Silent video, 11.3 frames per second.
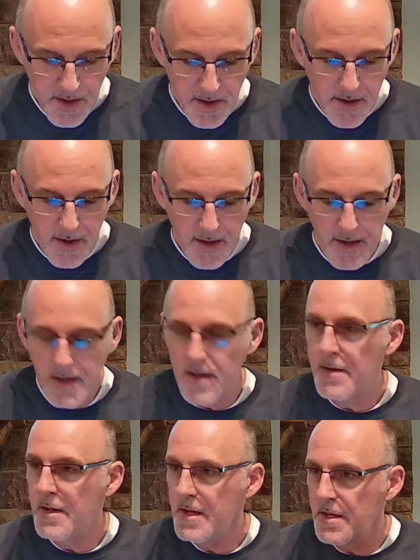
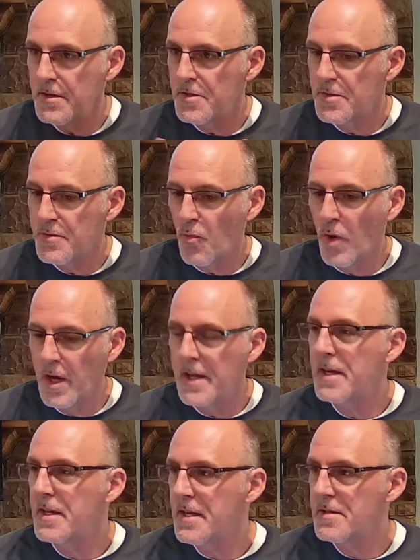and his
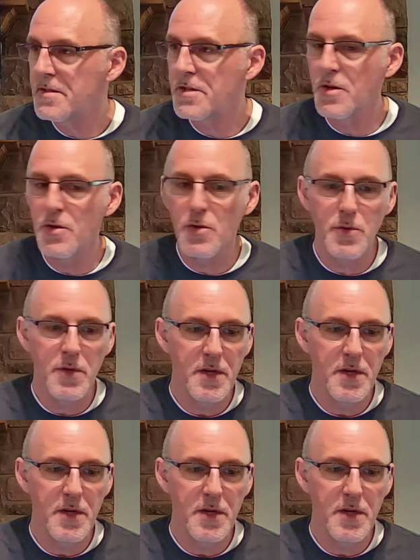willingness to